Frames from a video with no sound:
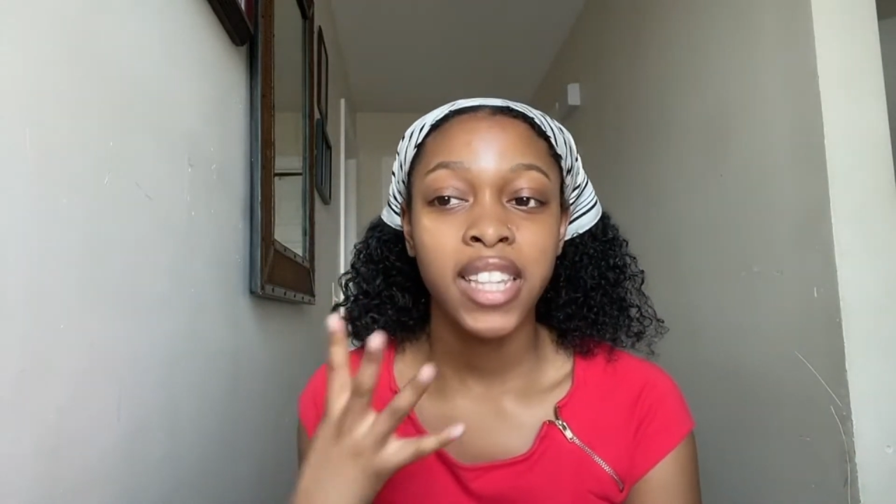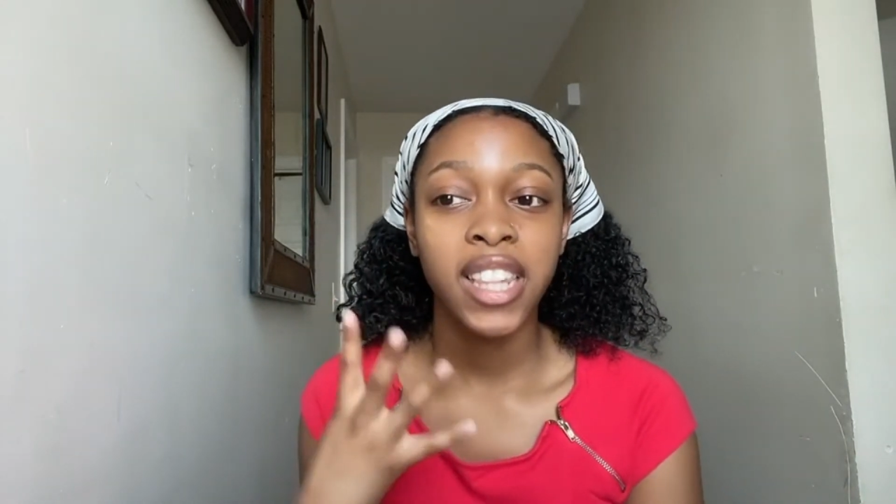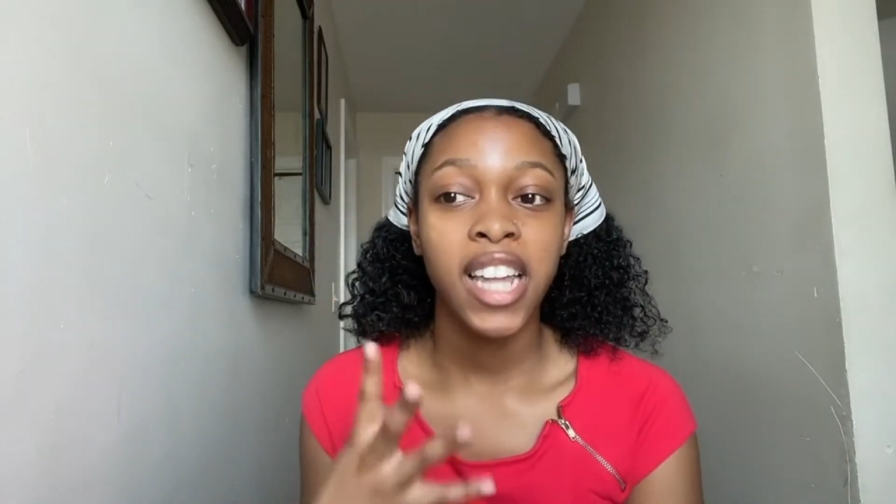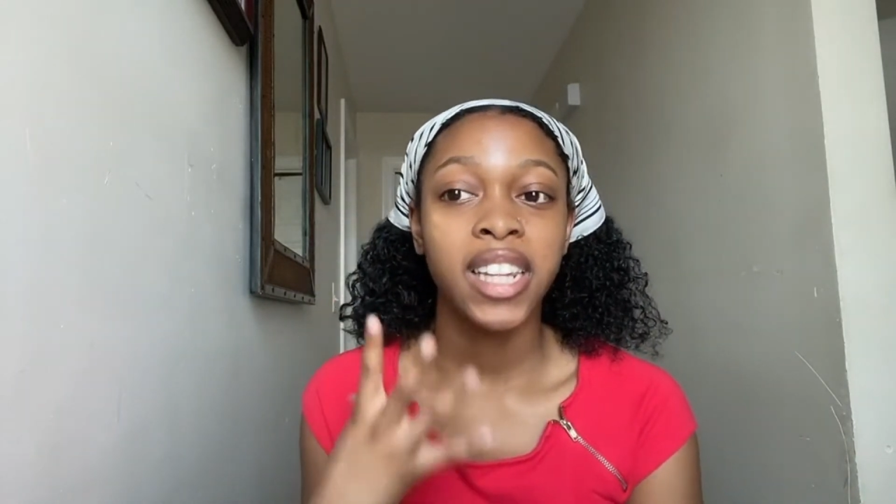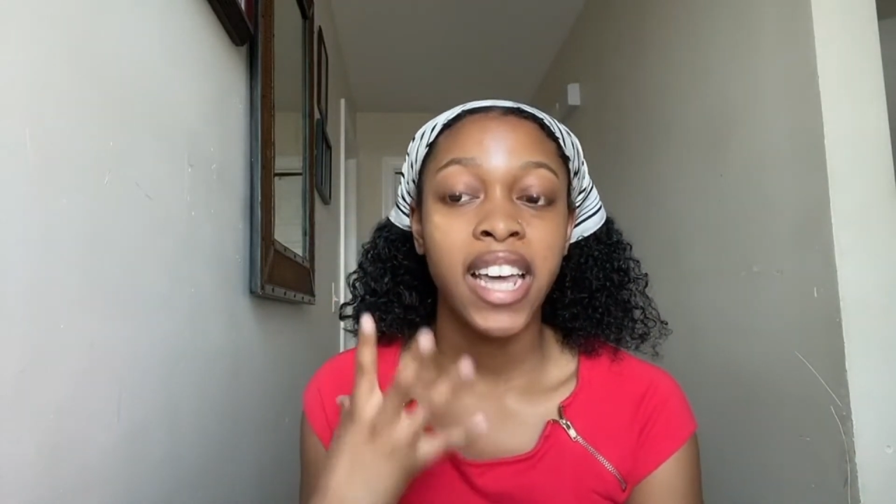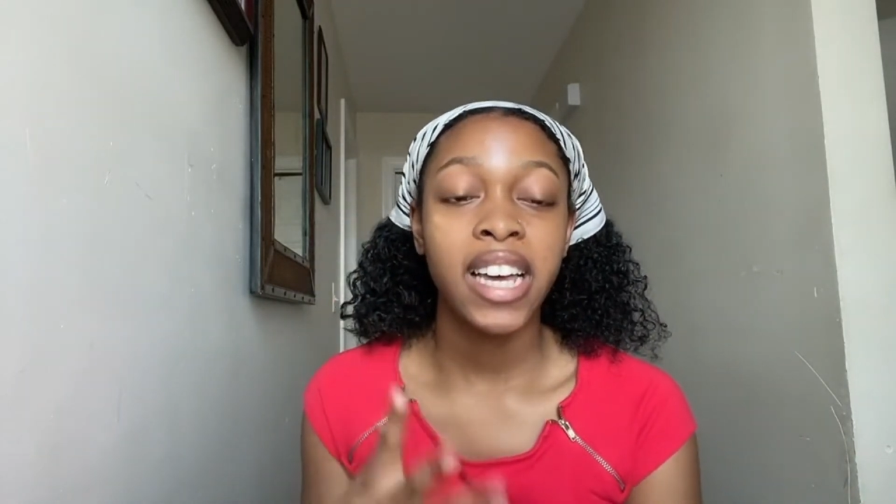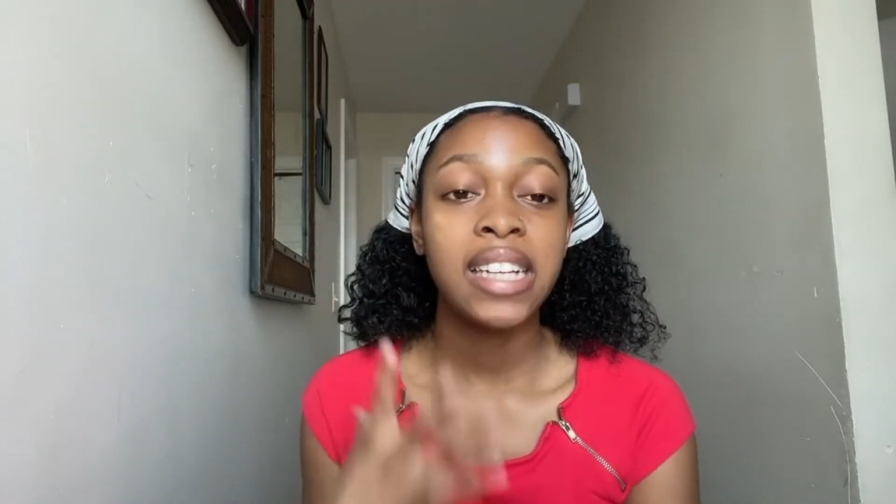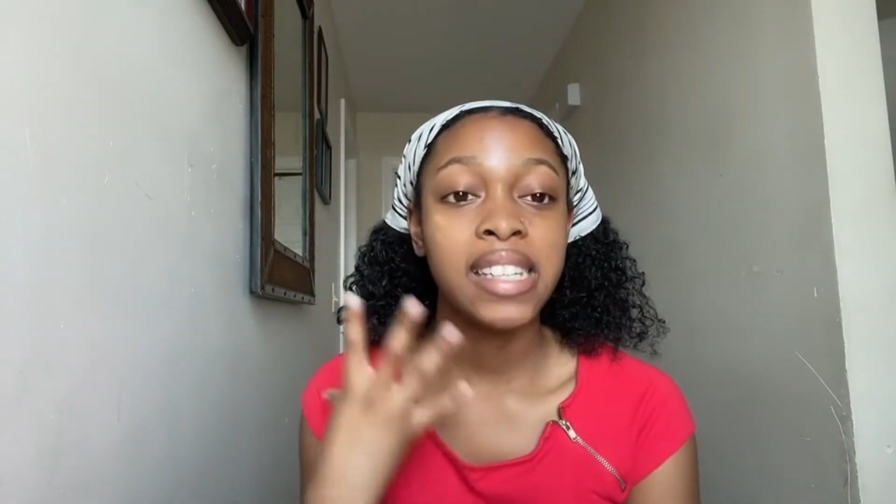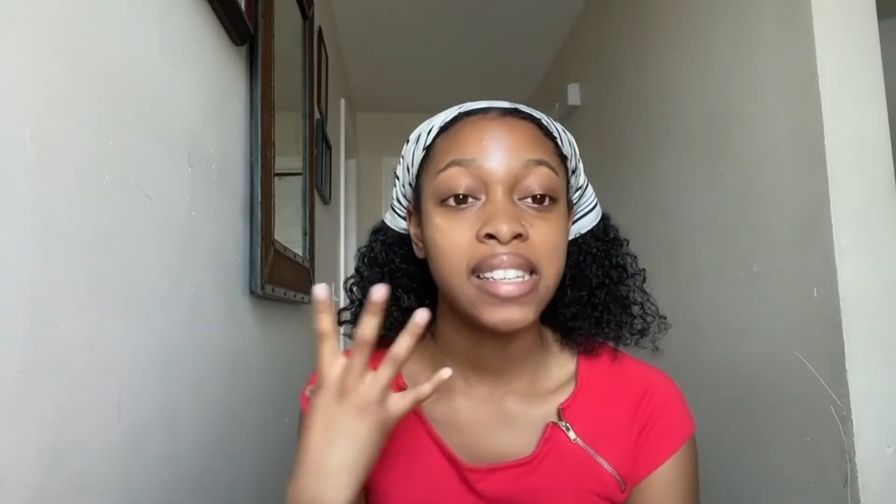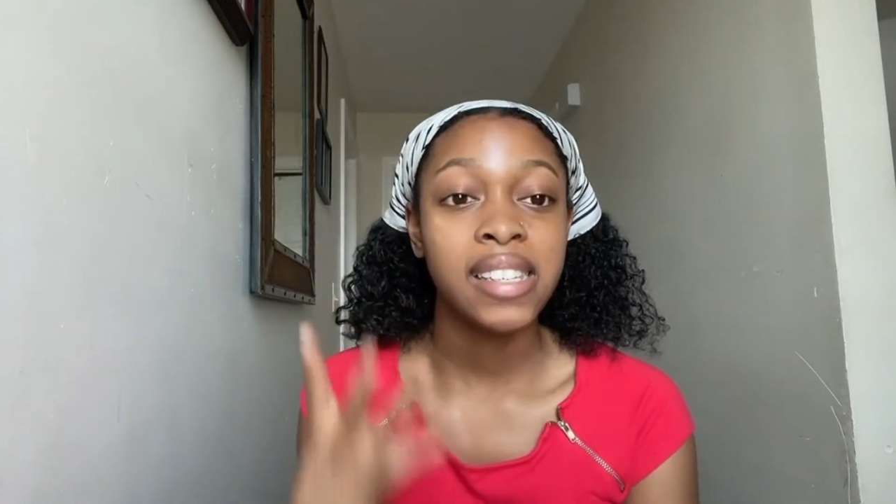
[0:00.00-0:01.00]
that they like
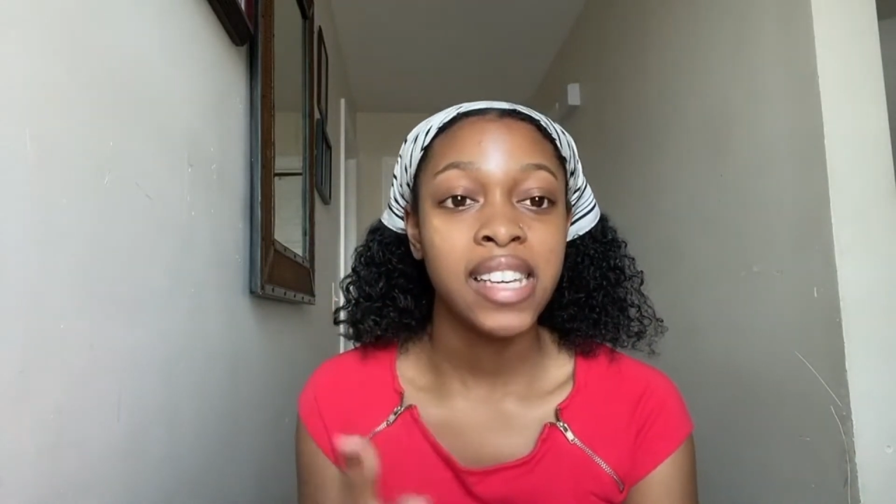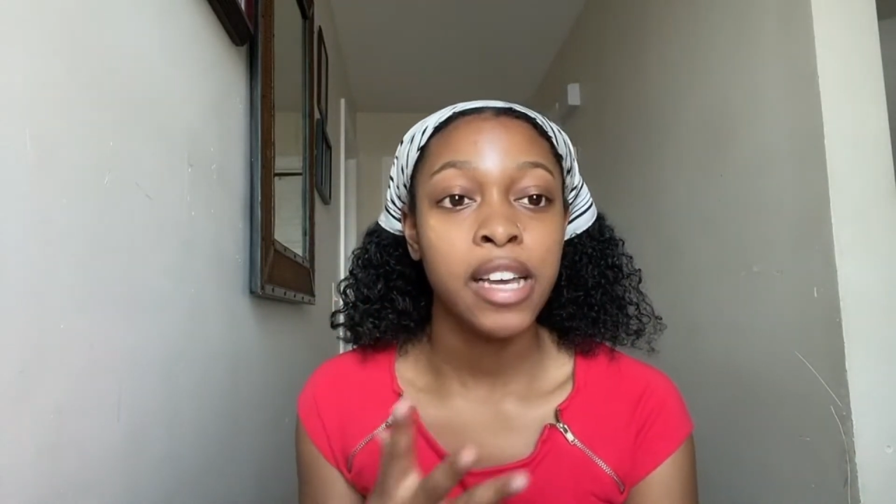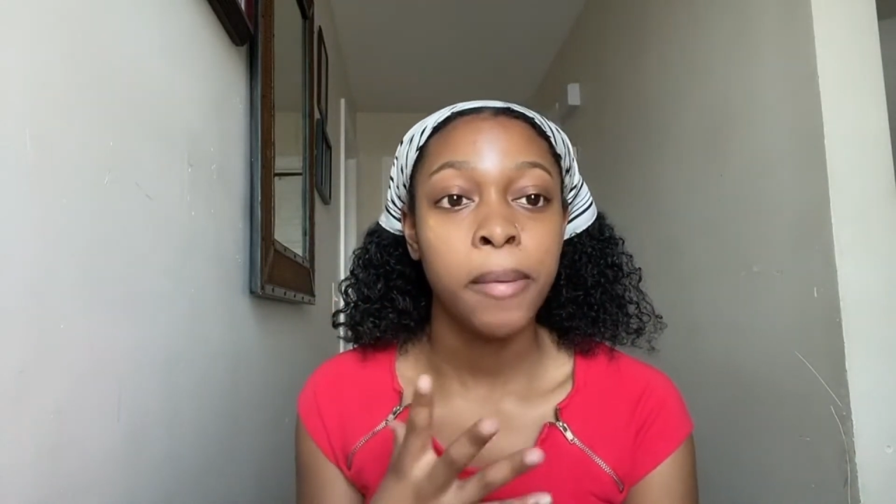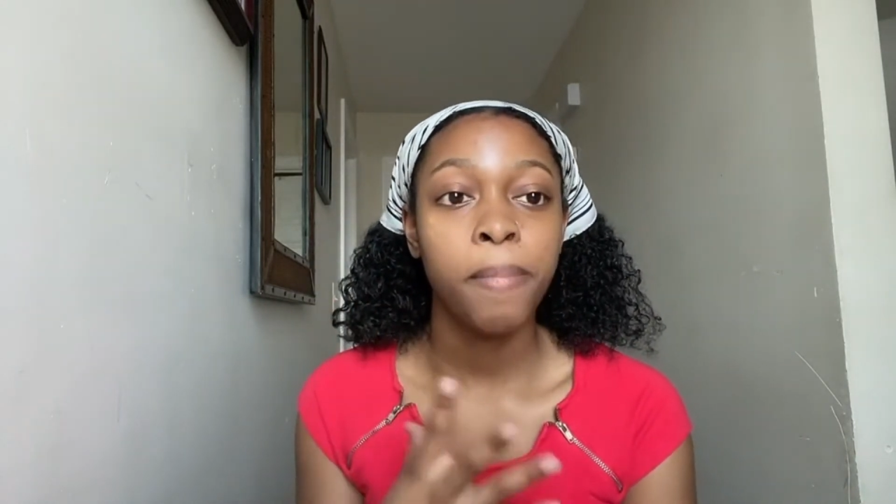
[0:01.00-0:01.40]
to see